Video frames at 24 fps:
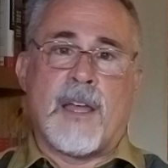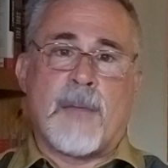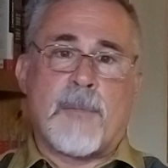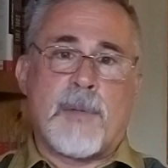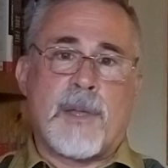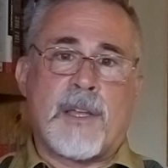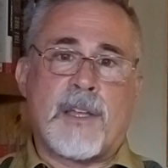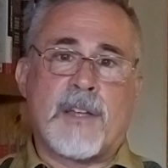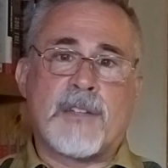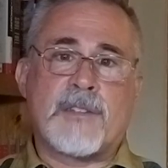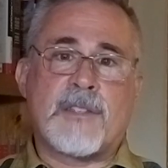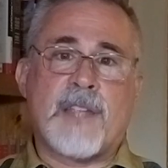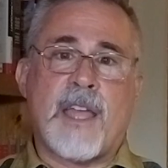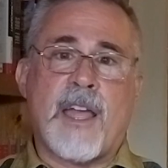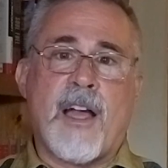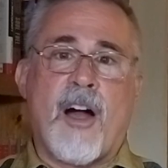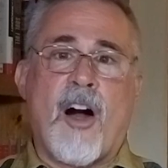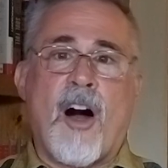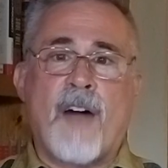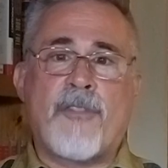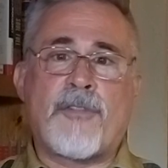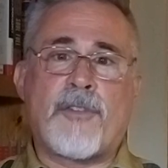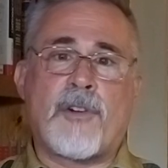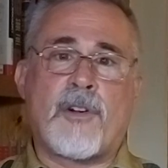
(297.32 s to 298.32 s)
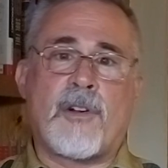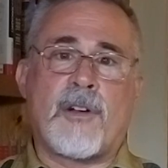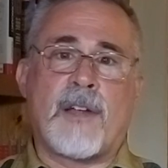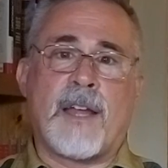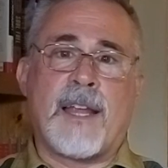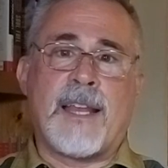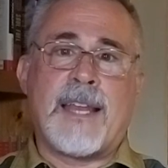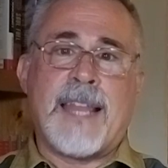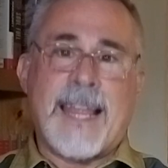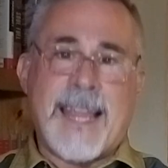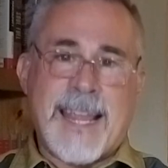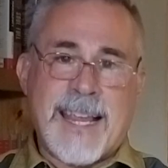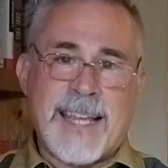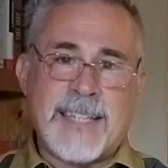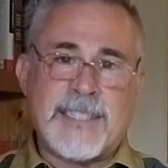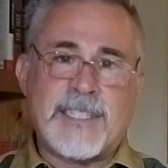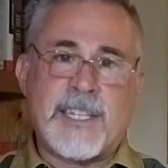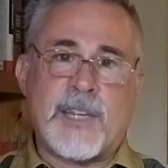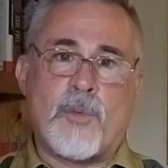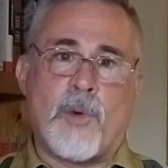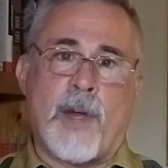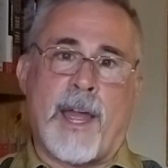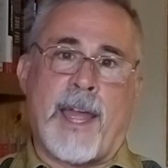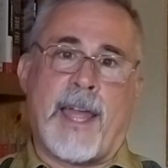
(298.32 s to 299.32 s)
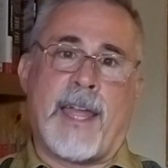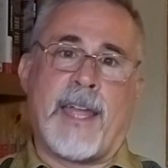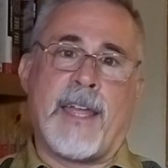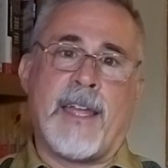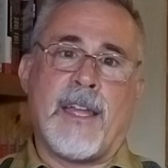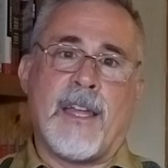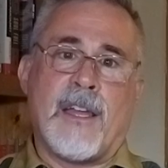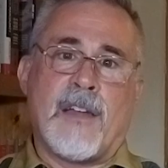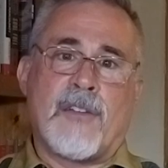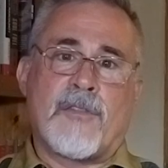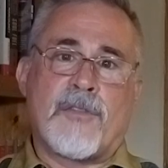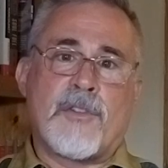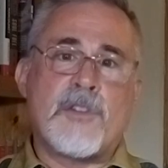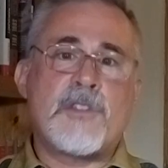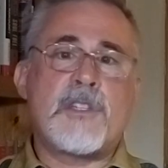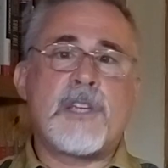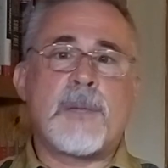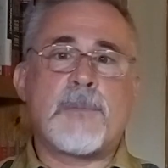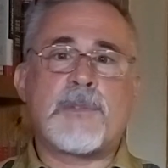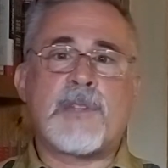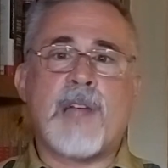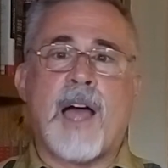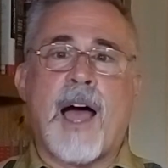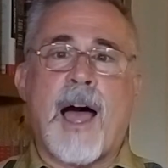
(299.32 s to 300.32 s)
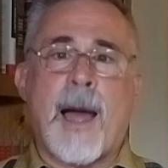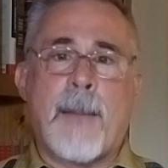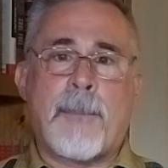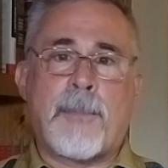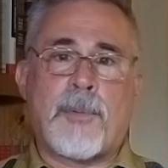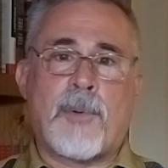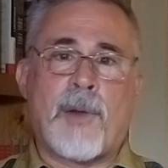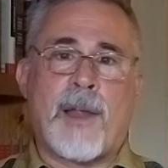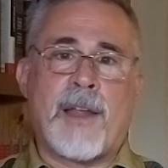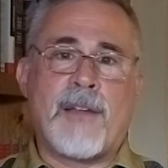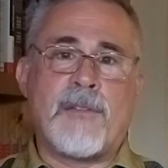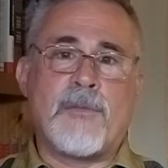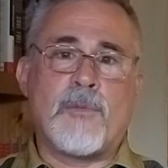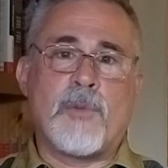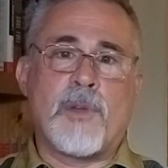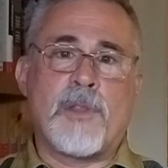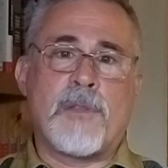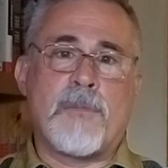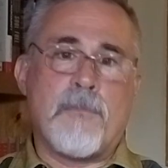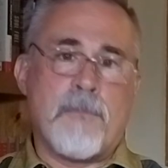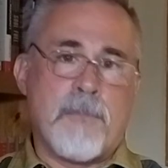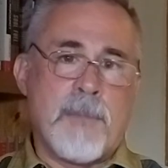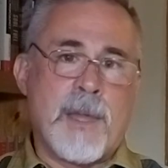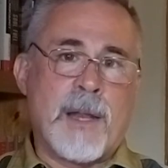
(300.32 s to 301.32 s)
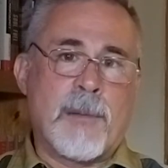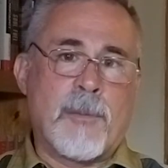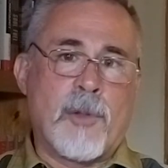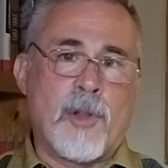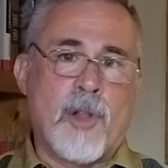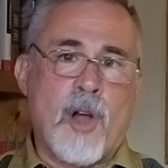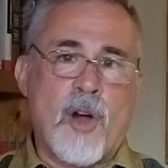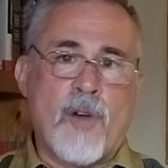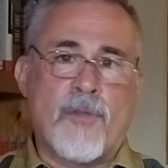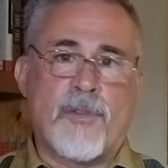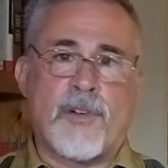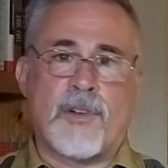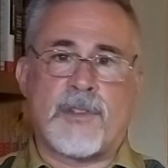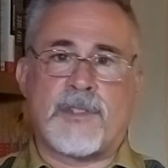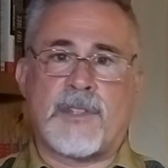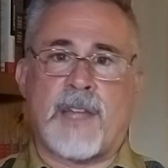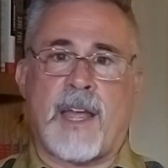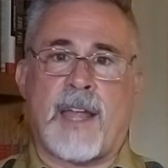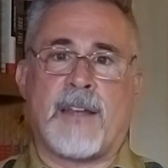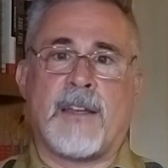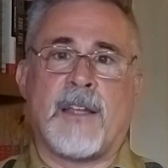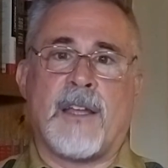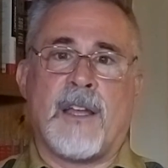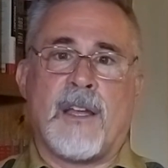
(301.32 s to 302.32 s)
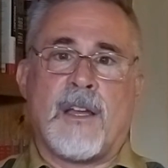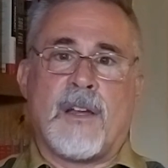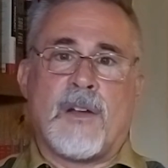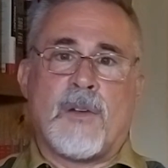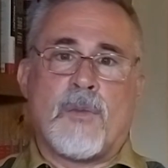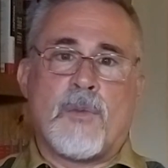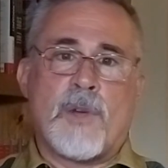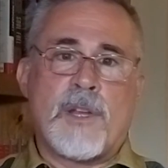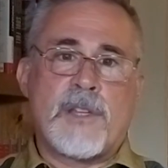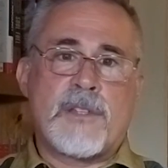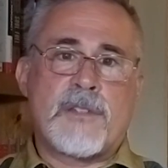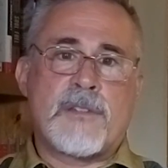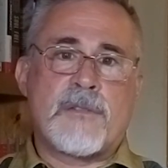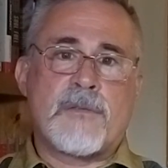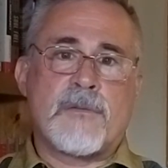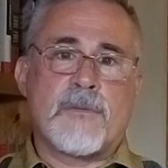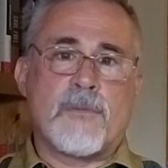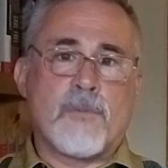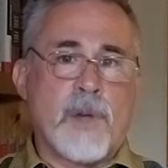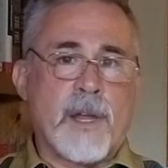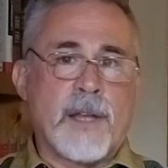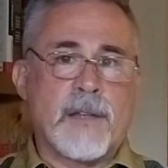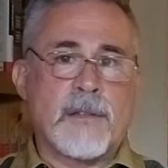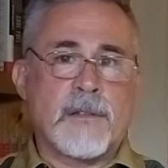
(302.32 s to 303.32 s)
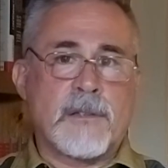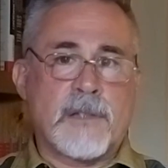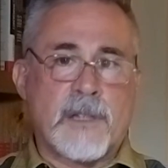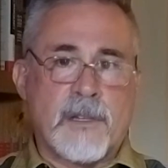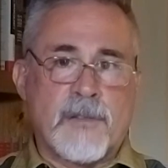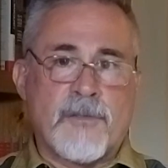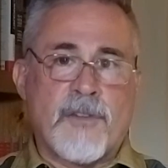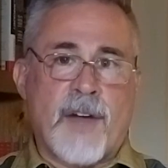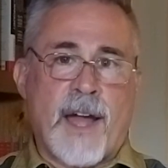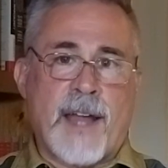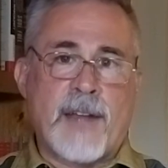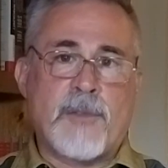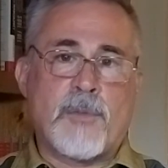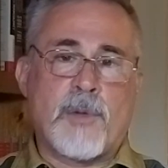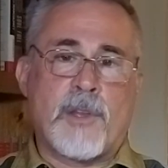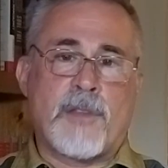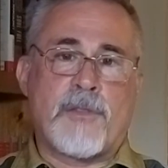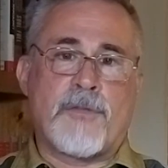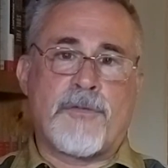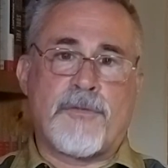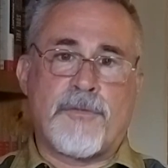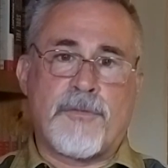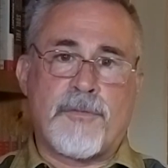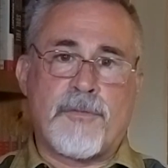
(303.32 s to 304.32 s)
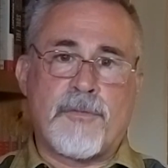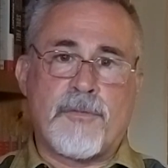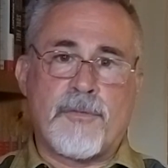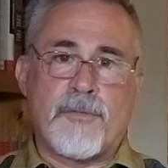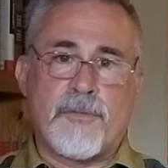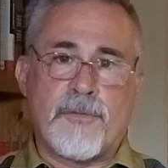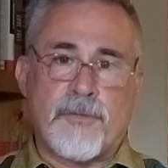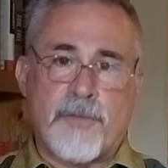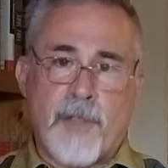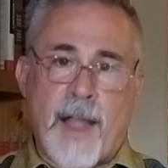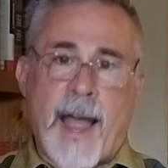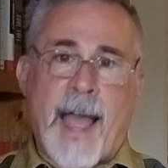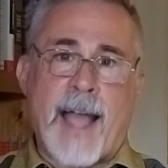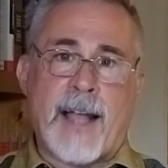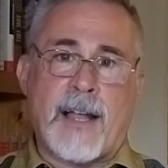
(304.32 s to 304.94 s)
because they offer an easy way for ships to operate with minimal oversight, which, when combined with flag